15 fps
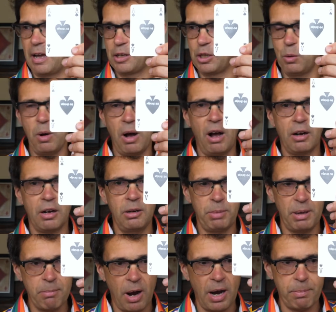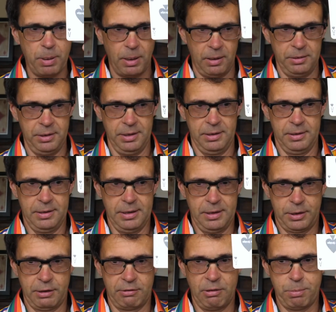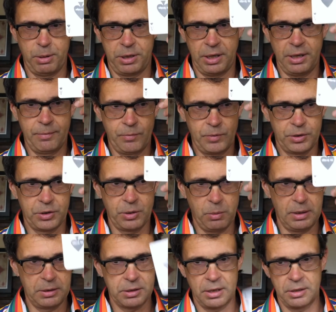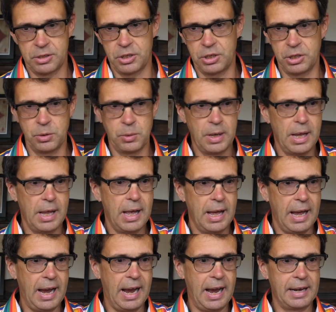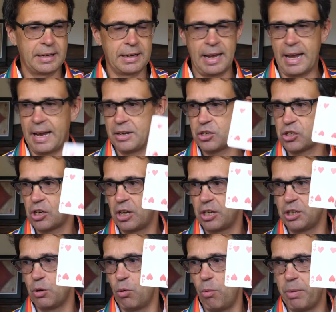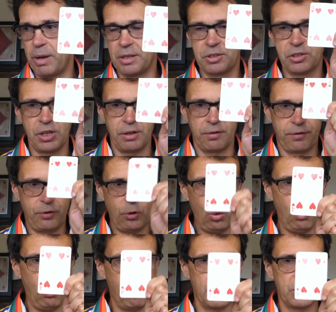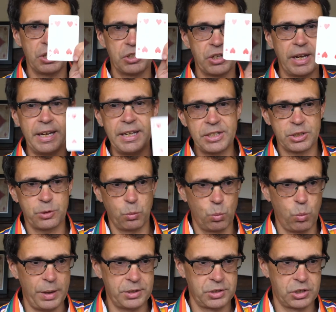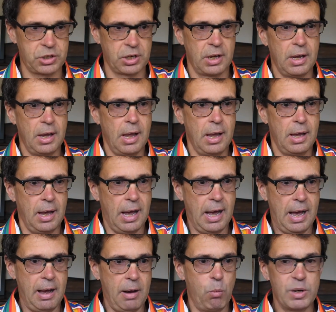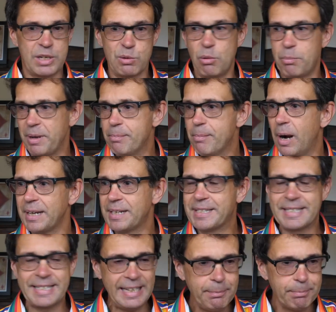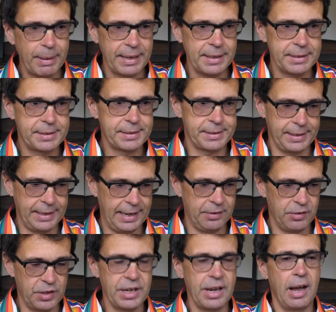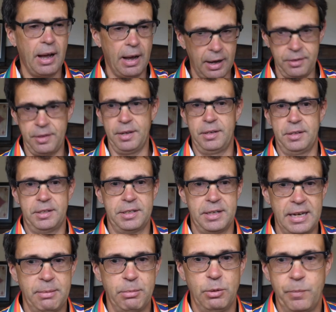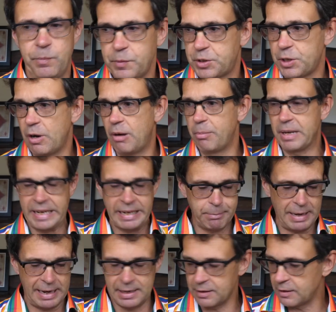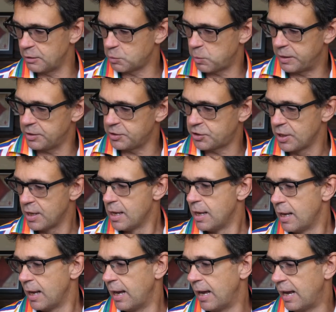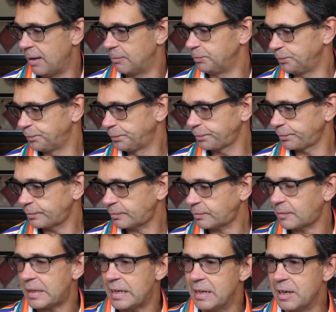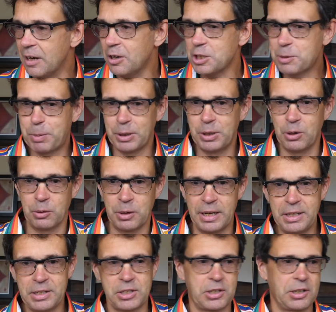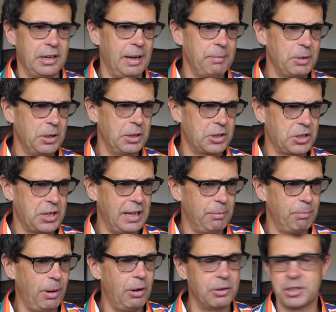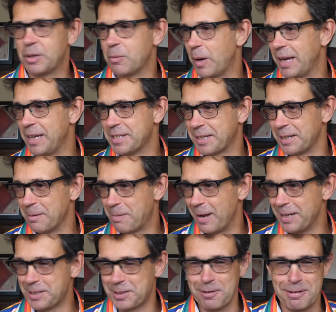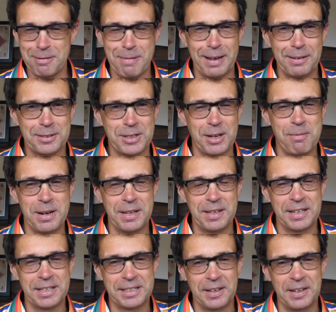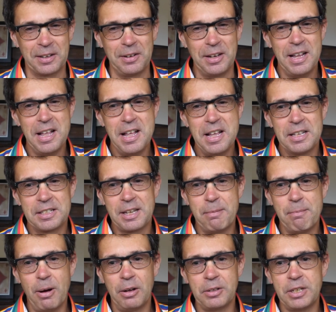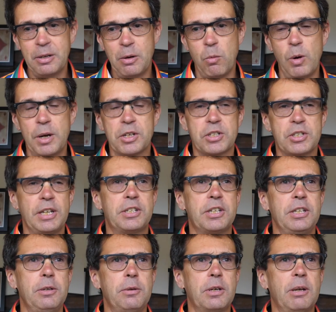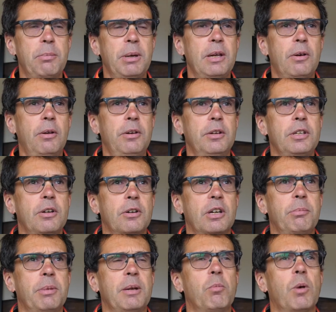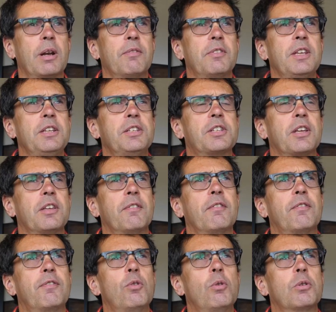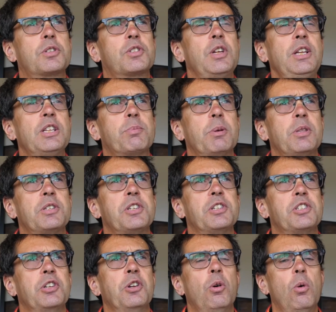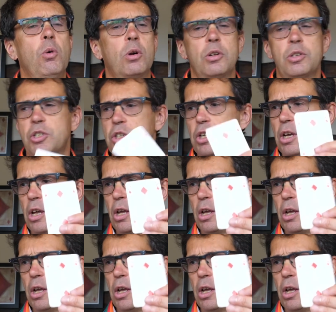You are going to be my partner, Ferupathy, so well done to you. And Angela, you will be in seat four, which is east-west, which will be my teammates at the other table. So I'll be emailing those winners. Last but not least, I'm going to tell Martin where he's going to play. Sorry about so many things going on. So Martin, which seat are you going to be on? You're going to be in one of these four seats, but this is in August.